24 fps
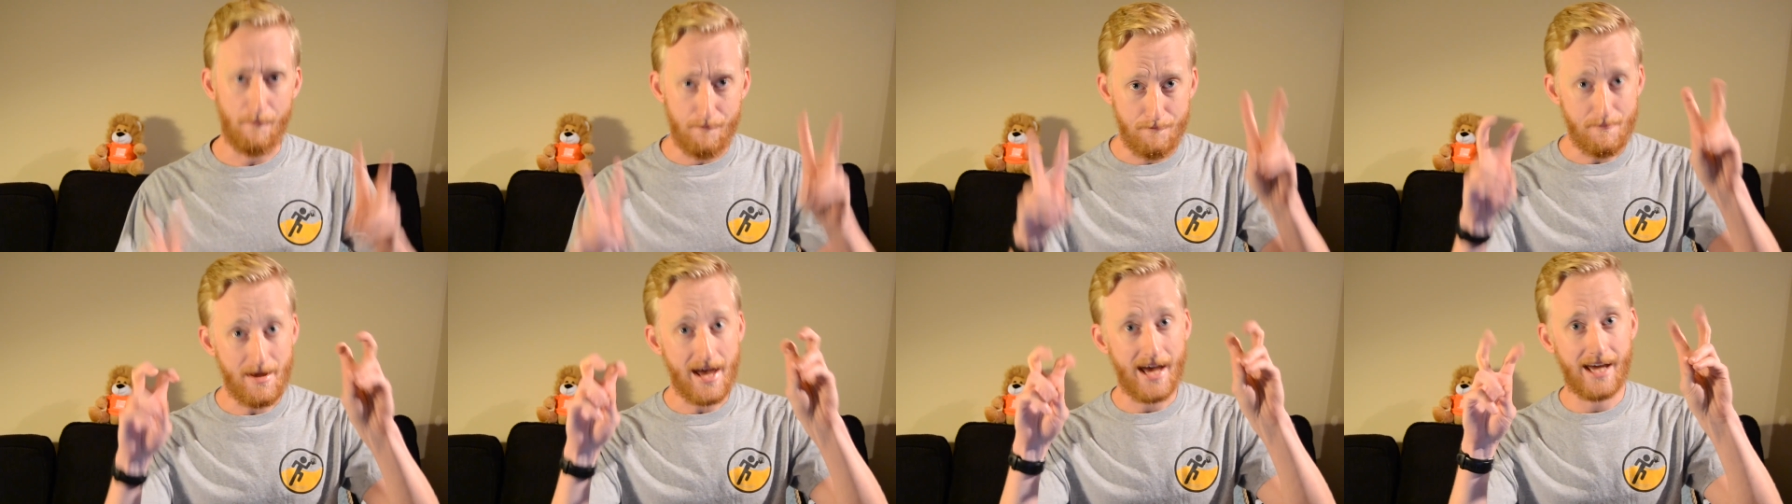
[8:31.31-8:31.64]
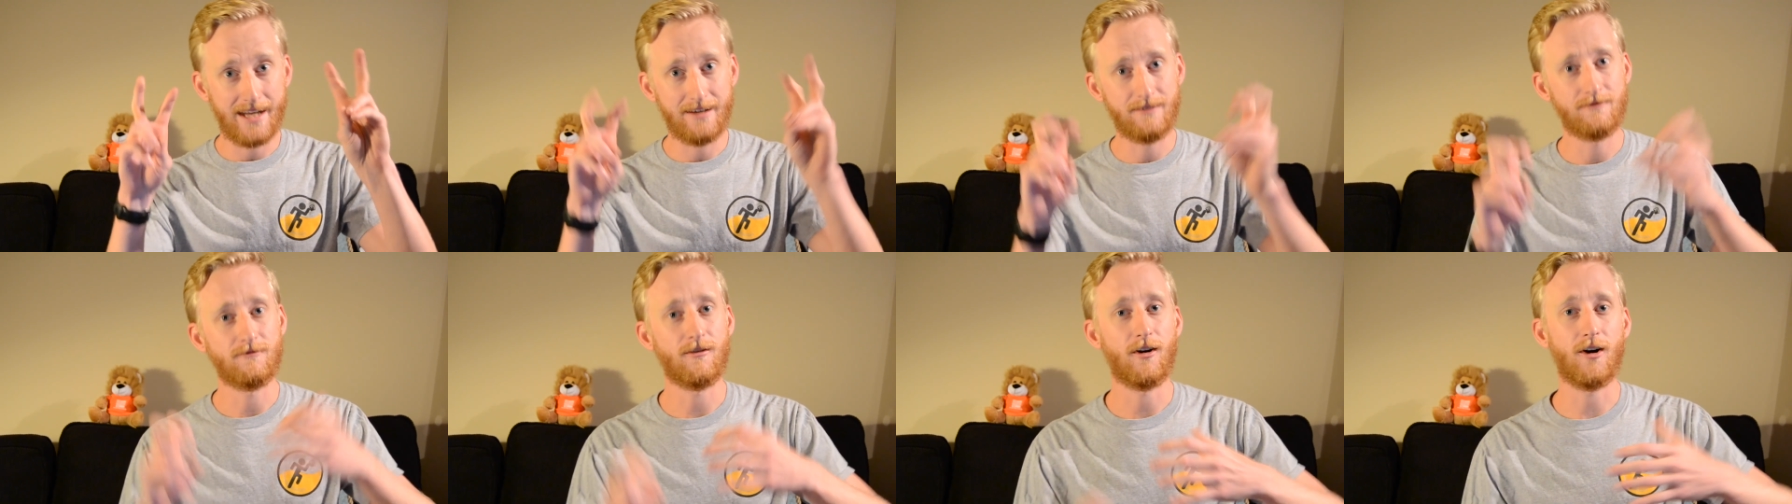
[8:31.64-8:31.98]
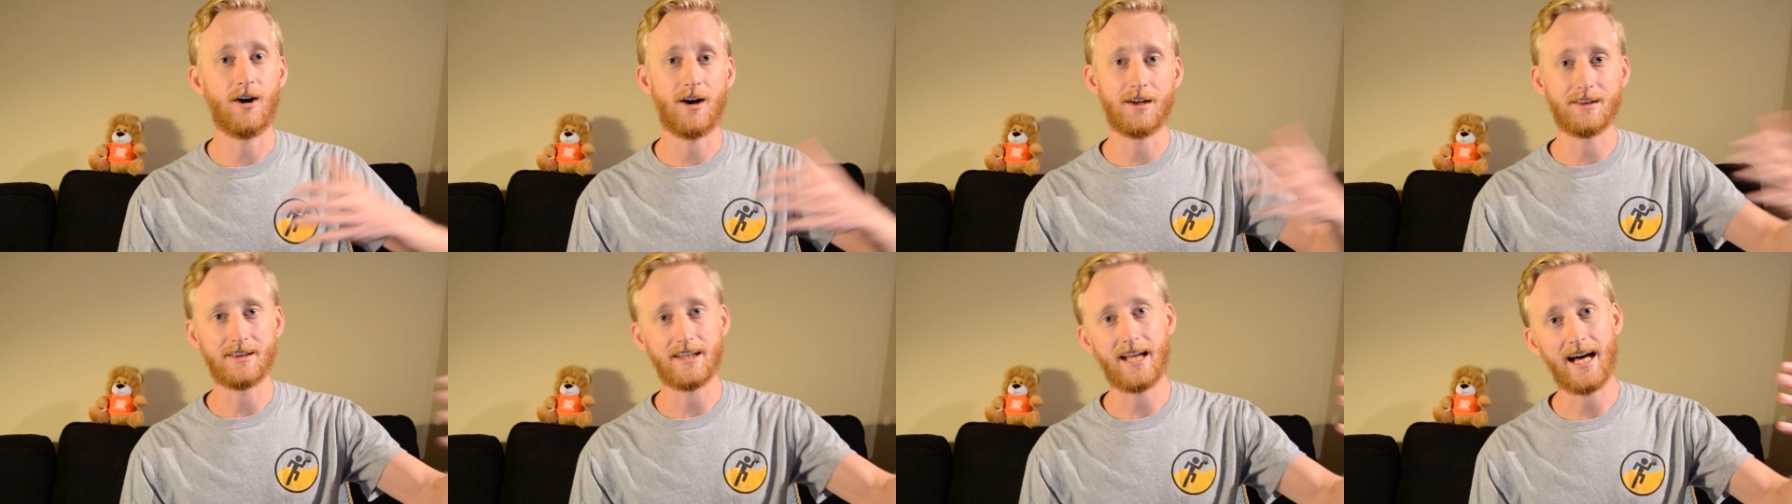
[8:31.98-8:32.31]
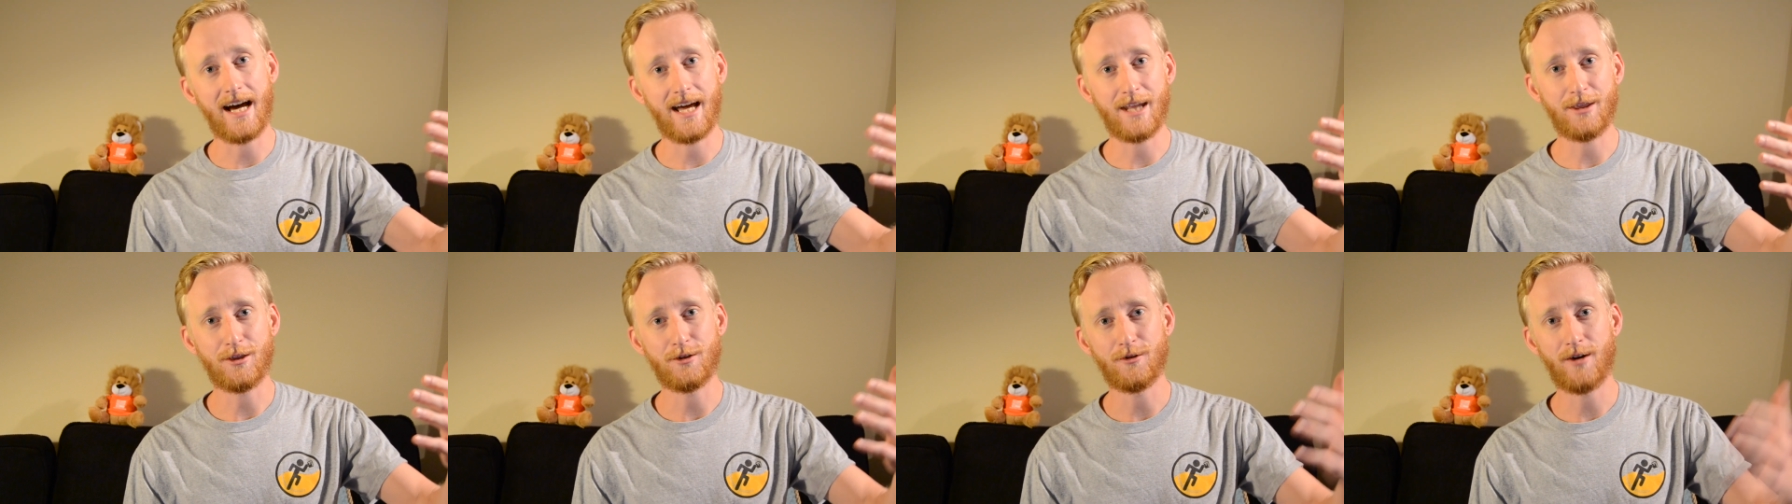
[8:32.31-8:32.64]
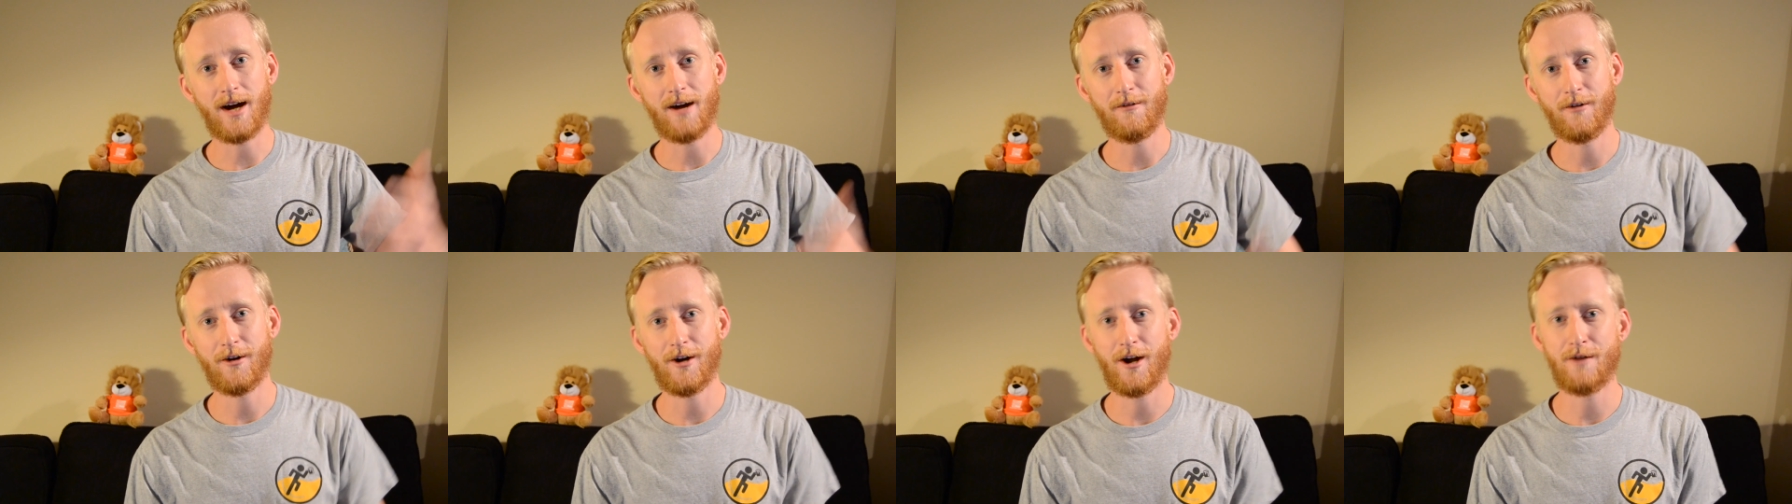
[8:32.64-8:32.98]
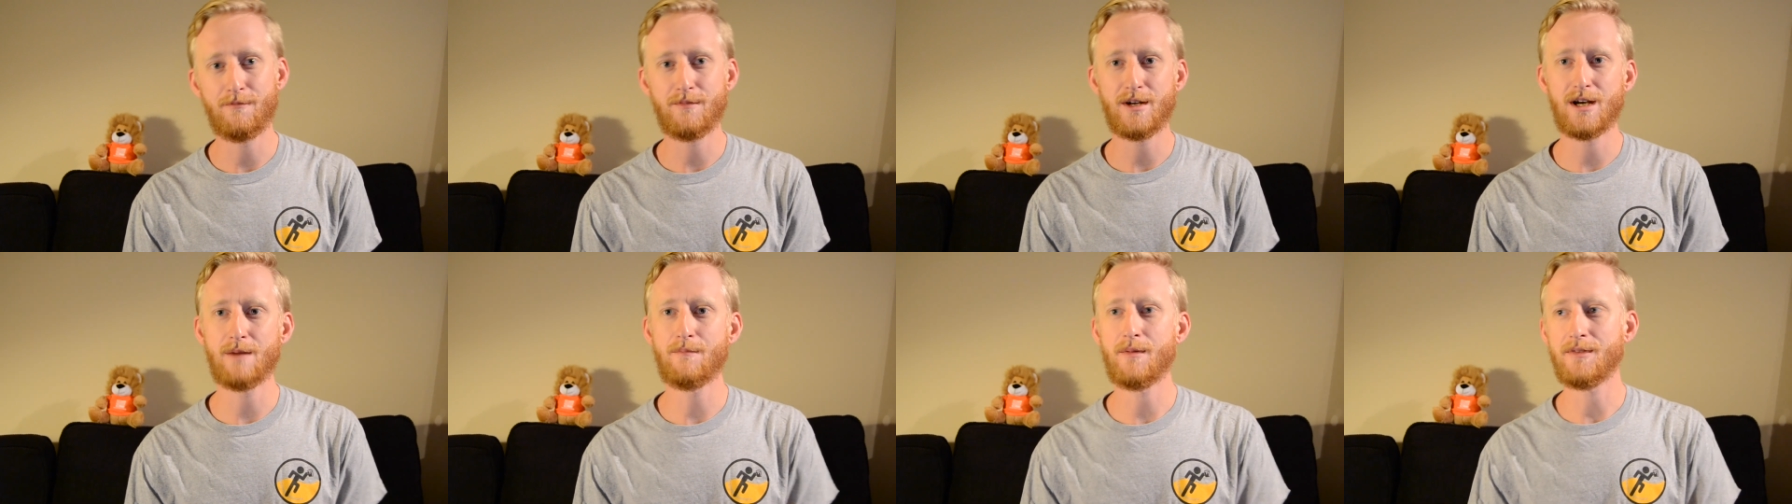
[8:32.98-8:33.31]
met online through I Run On Beer,